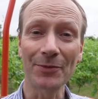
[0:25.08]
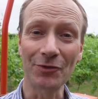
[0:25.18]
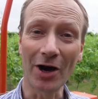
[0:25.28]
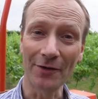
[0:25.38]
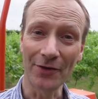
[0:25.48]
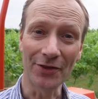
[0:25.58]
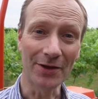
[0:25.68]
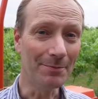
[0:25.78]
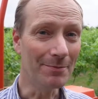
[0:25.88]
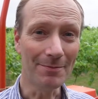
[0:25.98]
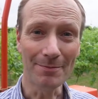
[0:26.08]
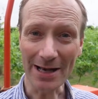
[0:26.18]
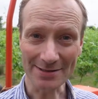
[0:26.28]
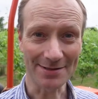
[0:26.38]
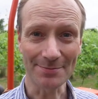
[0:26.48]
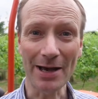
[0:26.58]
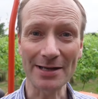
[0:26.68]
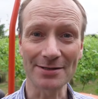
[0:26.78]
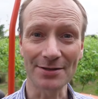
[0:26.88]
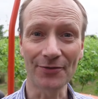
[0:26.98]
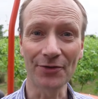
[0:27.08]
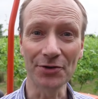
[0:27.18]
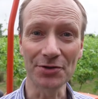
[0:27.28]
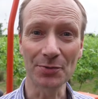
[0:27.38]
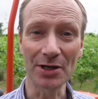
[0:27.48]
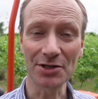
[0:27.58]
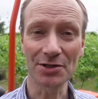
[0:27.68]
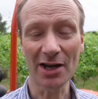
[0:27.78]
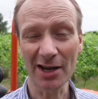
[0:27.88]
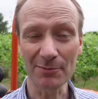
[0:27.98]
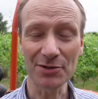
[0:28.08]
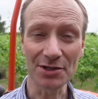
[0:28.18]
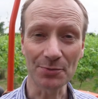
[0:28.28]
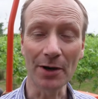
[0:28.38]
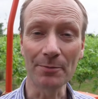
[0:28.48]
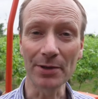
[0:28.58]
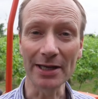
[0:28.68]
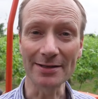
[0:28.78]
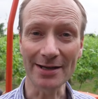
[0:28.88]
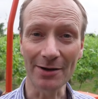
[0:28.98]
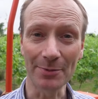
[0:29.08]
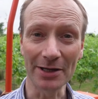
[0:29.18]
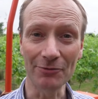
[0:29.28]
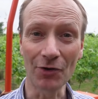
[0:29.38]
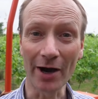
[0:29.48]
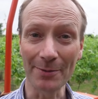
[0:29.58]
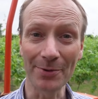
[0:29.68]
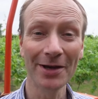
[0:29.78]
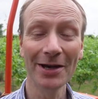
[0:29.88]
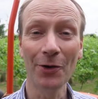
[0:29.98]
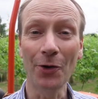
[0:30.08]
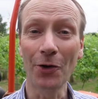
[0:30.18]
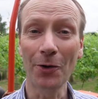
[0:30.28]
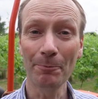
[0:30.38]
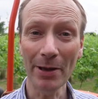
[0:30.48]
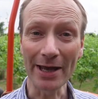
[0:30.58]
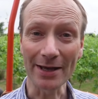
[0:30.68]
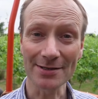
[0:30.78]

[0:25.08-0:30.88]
rather than masses and masses of fruit which just won't be terribly ripe or big.